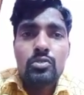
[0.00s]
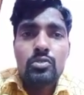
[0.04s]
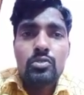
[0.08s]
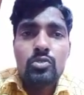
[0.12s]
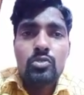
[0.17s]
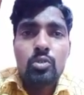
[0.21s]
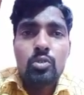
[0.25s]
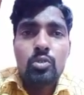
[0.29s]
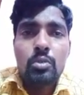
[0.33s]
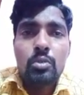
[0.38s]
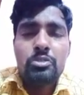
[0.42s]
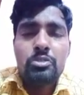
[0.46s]

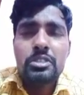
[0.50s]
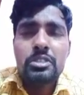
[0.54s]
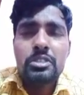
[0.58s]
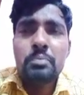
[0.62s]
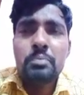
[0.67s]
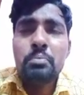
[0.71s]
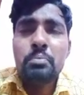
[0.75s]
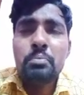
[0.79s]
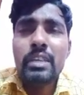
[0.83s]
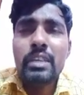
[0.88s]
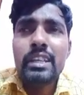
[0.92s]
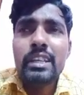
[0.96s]
No problem.
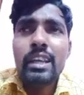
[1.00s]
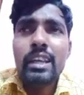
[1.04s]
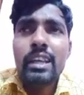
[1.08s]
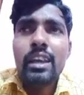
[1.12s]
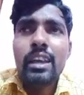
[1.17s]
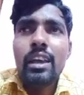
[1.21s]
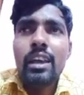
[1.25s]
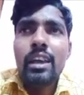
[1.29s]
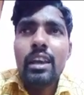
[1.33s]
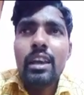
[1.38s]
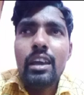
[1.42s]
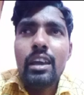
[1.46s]
Simply
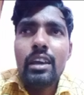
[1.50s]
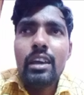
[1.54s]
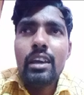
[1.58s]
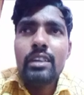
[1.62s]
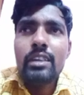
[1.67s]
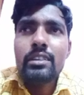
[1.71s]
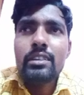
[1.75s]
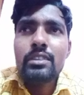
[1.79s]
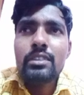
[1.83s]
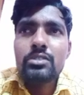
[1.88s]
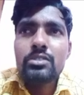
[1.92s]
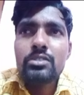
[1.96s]

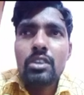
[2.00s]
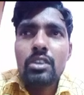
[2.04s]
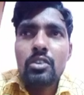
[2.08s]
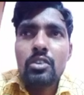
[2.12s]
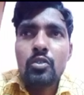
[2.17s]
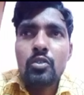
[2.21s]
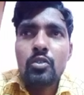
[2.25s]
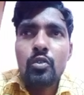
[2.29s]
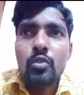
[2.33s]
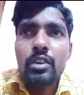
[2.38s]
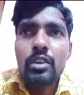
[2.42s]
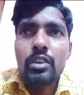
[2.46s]
at the
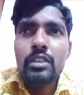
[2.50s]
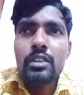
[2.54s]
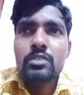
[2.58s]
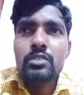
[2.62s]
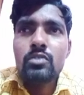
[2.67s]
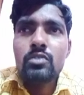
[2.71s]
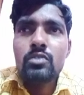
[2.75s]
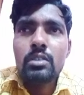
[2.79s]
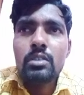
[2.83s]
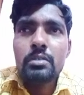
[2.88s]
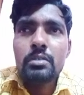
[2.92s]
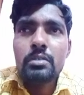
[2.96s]
surface
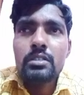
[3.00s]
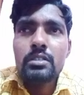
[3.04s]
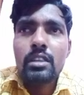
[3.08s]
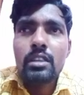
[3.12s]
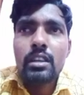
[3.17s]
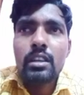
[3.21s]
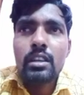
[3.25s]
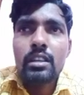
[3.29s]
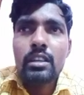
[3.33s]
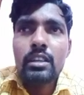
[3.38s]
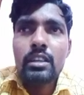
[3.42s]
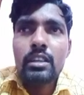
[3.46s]
where we
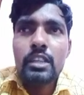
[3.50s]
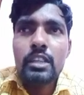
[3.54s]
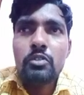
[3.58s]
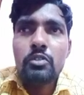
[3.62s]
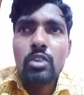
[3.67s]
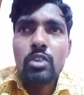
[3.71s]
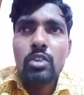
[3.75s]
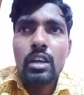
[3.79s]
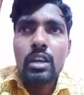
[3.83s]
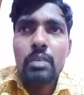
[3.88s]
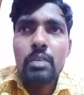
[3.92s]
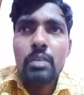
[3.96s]
suddenly
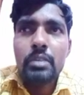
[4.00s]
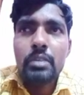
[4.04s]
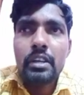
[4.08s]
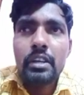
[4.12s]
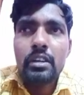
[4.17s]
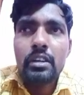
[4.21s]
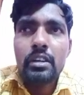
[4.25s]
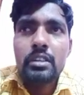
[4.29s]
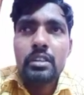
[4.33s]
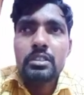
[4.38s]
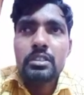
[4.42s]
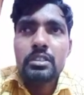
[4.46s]
vibrate
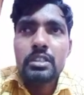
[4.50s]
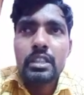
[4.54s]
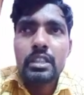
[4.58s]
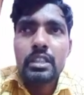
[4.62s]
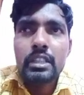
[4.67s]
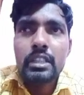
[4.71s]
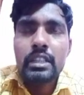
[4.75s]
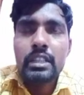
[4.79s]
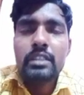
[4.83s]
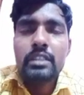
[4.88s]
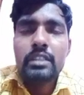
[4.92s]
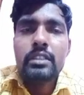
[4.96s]
or
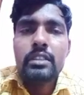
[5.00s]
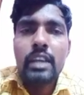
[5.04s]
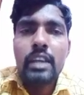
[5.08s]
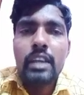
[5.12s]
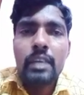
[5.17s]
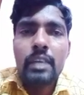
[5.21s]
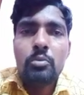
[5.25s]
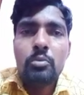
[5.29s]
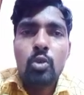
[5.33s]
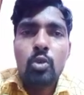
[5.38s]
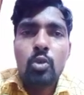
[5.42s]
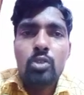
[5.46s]
shaking,
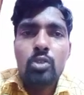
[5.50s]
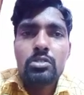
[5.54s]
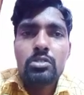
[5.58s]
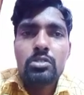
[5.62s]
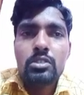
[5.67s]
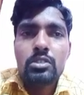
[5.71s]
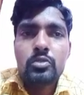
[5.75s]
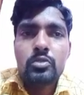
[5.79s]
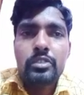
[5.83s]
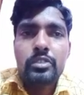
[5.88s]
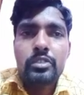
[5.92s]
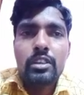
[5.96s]
that
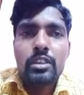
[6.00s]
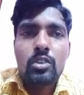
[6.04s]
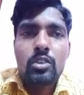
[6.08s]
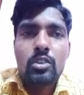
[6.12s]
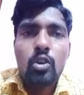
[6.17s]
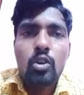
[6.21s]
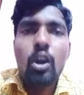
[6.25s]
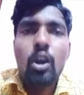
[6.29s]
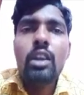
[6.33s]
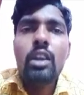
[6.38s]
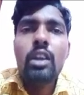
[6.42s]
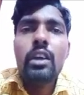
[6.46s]
process we are
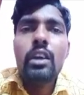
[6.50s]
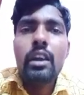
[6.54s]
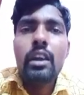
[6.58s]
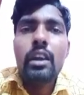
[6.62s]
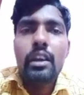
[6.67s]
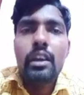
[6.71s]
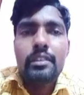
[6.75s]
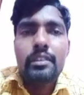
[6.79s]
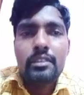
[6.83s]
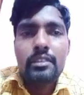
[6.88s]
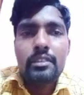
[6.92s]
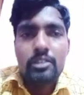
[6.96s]
called
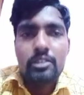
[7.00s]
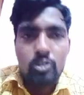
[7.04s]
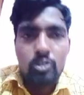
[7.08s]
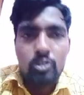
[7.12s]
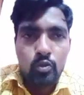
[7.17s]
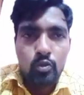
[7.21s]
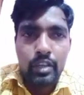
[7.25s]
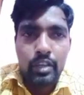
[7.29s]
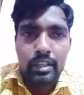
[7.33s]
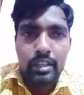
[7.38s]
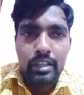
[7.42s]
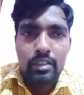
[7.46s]

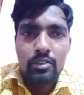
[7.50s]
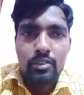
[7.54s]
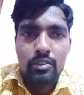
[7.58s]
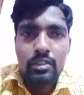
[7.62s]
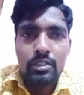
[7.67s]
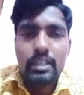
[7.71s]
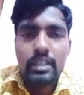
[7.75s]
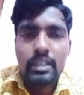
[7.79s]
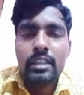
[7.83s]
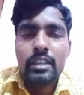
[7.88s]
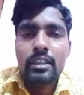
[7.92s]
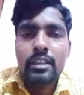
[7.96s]
earthquake.
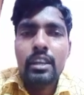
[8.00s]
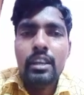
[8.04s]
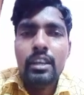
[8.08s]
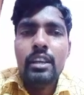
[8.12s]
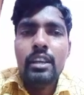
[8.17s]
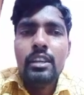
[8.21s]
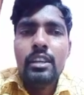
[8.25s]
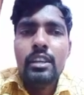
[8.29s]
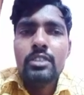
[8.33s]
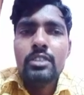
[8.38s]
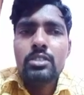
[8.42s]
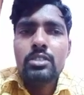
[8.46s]
Okay,
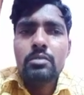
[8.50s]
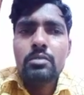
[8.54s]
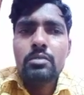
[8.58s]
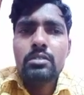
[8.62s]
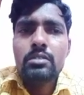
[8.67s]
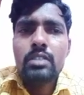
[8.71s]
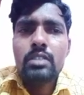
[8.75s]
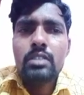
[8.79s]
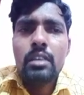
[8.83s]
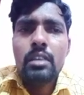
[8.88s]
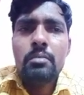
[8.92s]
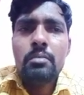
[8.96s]
so
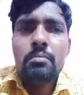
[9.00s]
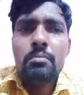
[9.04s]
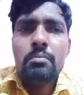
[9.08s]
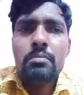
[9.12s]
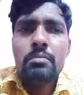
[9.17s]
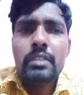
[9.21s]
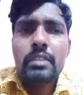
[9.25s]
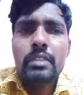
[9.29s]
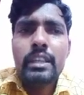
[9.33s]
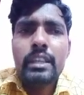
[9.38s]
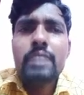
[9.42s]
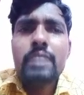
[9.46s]

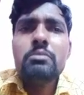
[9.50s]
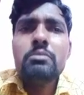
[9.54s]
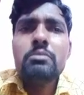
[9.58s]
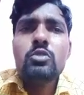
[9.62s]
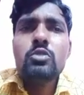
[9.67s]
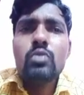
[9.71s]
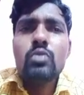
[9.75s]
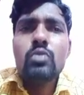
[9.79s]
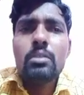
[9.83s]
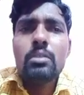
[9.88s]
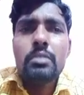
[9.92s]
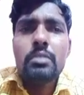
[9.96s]
sometimes
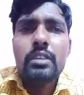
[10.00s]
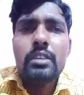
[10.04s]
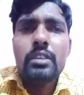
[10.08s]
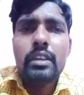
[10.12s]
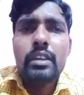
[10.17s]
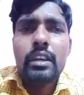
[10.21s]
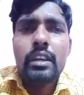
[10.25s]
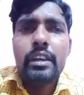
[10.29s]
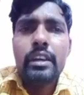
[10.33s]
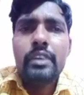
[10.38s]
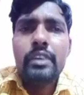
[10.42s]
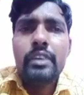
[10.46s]
will be
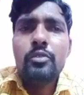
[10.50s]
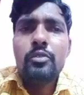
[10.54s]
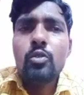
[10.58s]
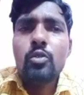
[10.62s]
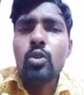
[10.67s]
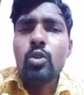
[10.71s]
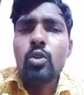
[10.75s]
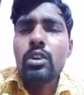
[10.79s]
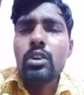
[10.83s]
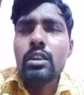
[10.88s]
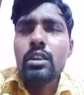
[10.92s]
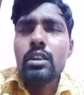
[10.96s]
there
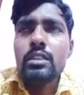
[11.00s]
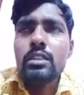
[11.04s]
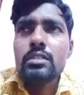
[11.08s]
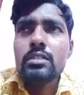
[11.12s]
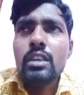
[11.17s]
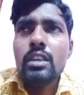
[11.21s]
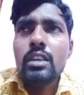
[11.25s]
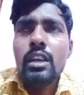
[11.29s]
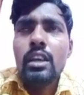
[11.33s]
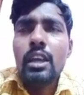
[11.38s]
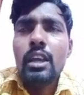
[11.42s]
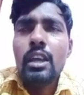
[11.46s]
focus,
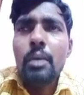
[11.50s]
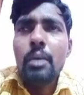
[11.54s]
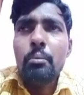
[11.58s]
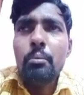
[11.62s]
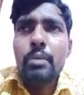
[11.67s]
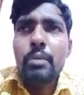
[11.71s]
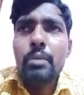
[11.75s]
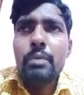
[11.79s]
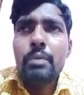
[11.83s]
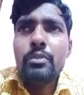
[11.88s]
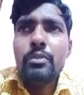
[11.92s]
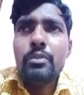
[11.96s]

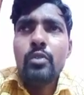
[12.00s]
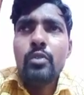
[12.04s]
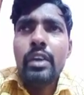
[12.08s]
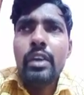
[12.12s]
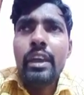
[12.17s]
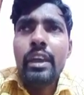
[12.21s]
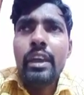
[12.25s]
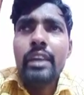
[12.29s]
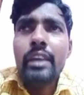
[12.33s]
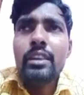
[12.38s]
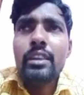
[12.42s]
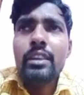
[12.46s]
maybe
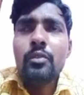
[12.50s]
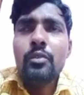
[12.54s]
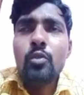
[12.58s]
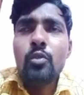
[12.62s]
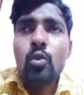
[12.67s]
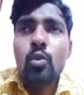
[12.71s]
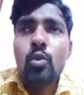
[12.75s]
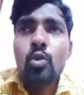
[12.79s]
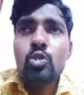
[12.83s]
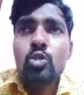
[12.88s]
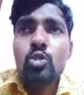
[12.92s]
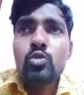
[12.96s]
where the
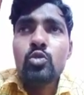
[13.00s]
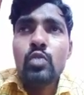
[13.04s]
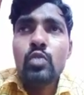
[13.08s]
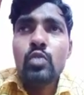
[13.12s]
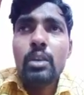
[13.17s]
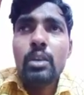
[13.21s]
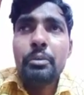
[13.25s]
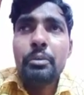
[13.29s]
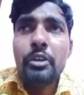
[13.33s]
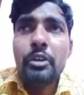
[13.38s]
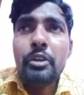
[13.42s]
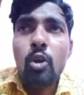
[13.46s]
force
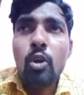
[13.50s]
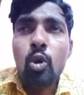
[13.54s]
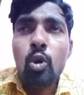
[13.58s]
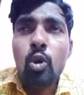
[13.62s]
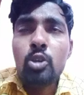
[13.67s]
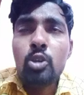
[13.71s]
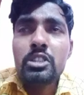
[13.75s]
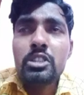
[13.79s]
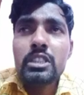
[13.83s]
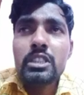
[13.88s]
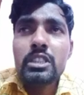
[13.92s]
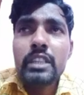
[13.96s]
will be
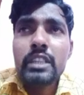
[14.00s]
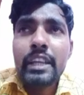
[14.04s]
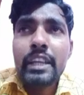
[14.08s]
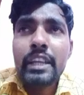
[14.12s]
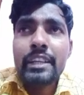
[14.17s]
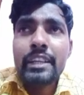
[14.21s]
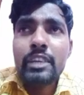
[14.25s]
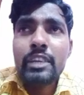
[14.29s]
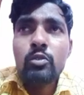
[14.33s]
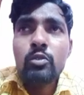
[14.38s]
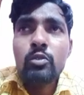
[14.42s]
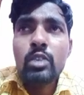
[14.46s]

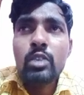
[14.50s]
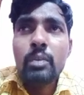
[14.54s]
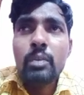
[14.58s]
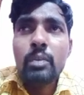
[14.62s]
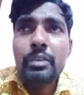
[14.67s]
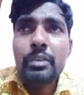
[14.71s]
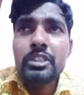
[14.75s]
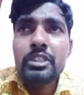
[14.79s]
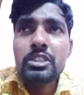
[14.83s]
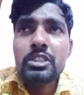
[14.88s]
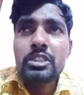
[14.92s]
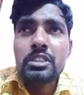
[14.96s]
originated, will
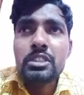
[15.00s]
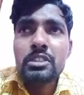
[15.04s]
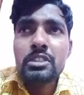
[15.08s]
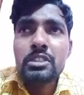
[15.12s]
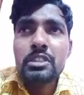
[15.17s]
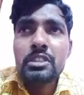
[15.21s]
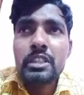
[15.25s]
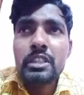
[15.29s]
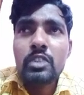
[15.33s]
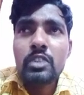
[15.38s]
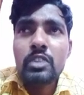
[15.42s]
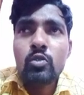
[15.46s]
be
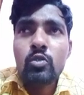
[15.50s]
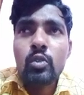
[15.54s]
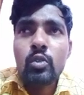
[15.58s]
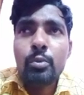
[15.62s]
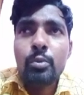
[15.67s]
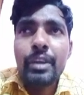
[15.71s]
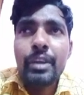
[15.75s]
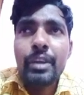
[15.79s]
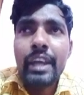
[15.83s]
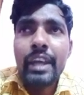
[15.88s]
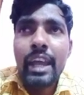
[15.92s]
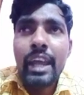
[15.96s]
generated, will
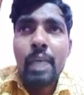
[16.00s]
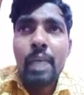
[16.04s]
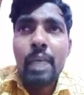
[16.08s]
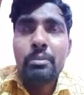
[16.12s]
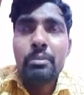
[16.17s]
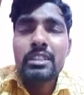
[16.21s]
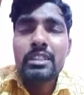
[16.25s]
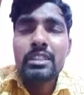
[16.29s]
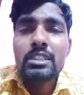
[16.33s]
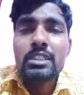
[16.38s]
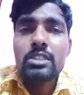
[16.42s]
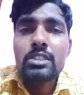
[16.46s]
be
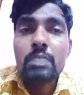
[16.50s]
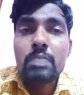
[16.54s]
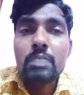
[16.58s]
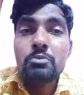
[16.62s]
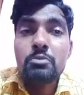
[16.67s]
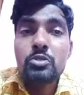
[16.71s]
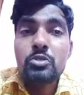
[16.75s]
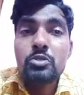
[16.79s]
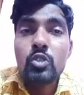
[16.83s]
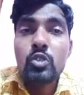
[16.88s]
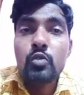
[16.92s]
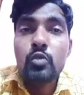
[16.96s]
happening
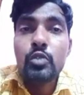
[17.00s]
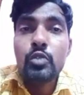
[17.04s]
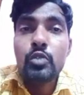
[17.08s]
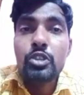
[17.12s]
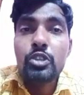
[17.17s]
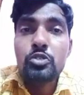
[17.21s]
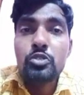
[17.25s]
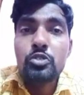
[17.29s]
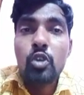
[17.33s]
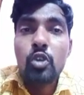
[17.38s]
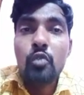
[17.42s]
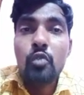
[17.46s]

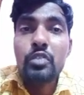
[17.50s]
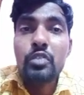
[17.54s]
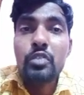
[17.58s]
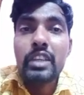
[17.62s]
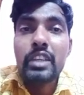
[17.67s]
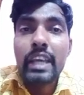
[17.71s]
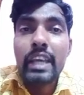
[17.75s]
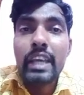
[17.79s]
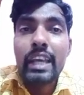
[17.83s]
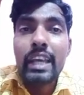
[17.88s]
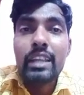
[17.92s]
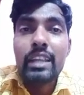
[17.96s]
subsurface of the
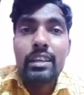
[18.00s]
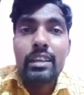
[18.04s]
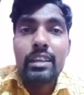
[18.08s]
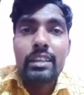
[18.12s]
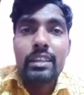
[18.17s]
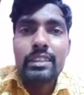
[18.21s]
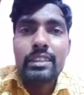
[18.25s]
earth.